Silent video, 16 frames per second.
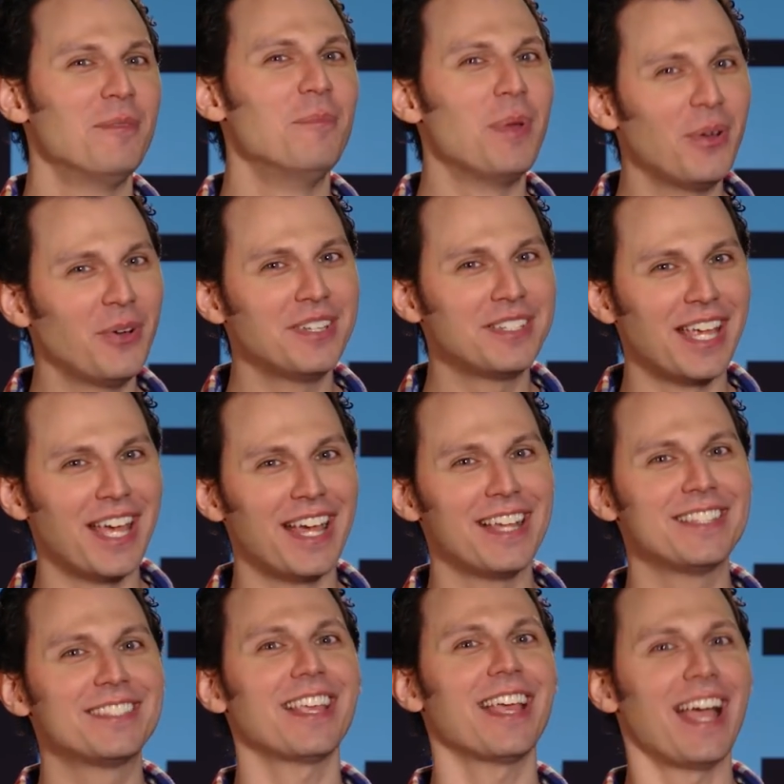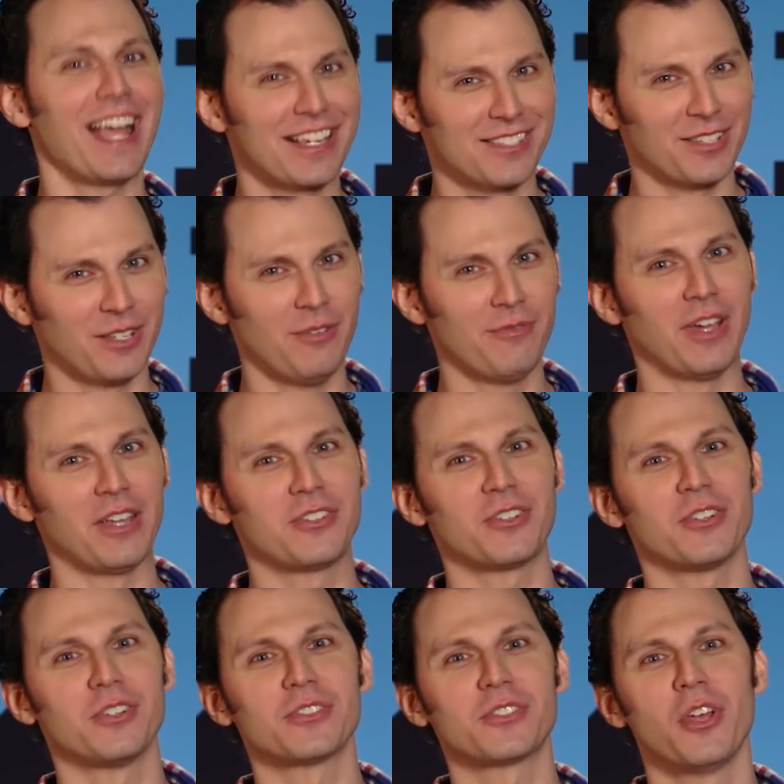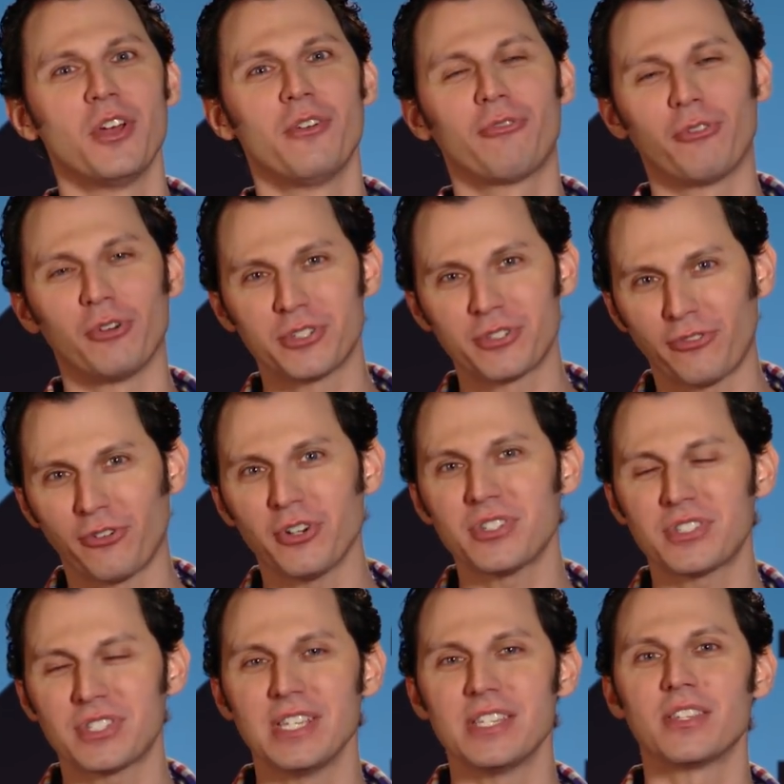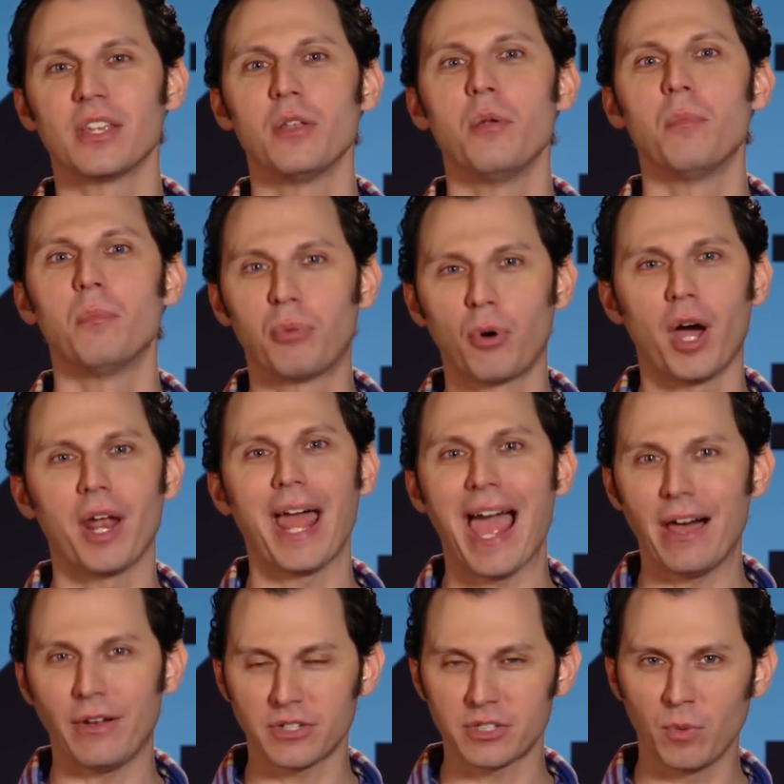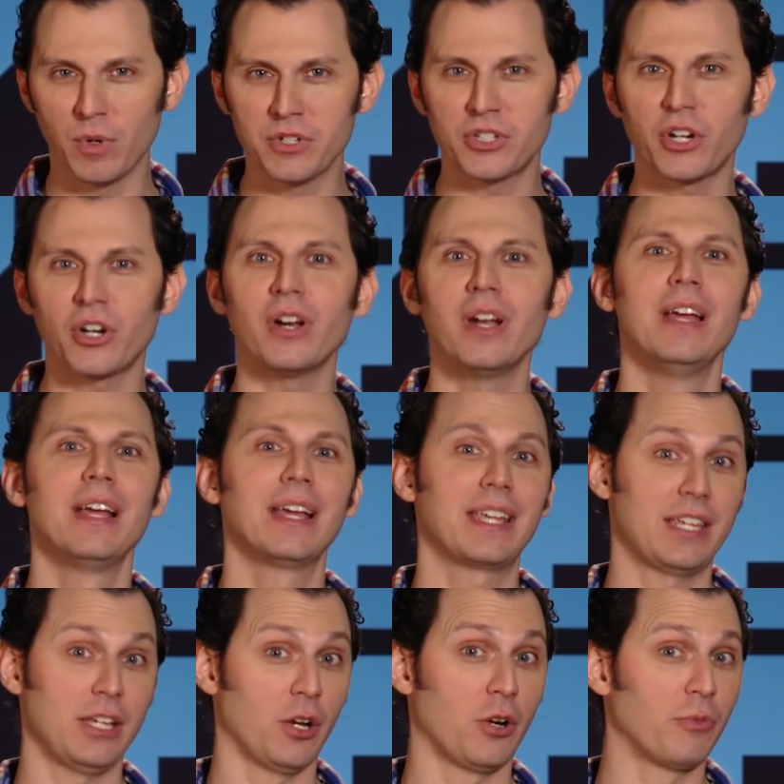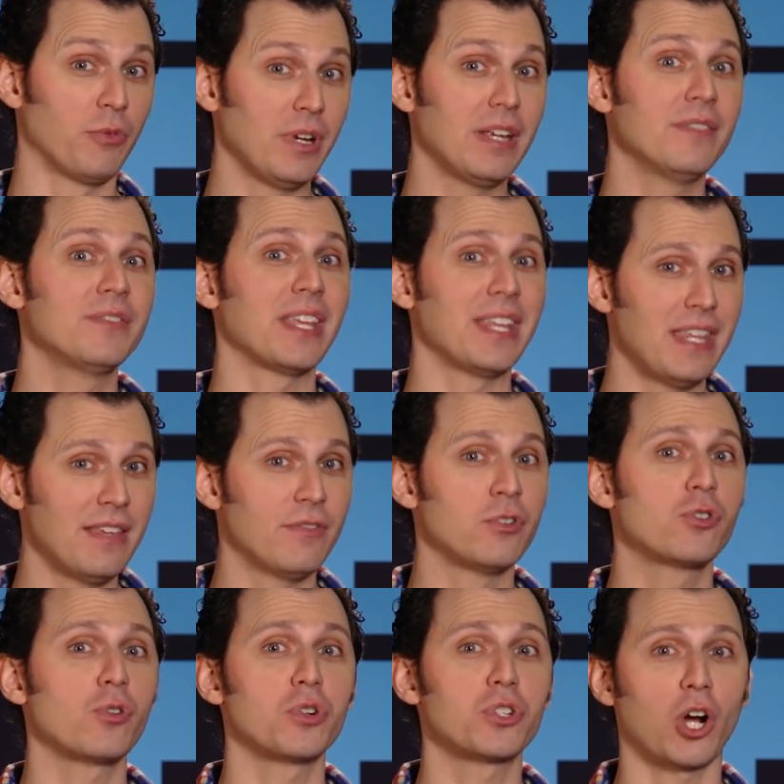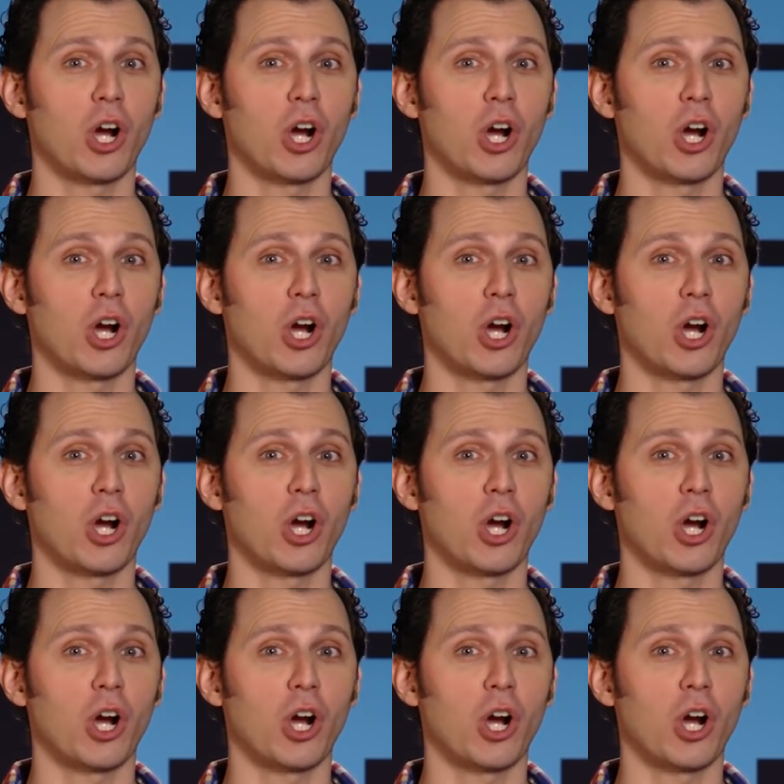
Bill and Ted's Excellent Adventures for its first season brought Alex Winter, Keanu Reeves, and even George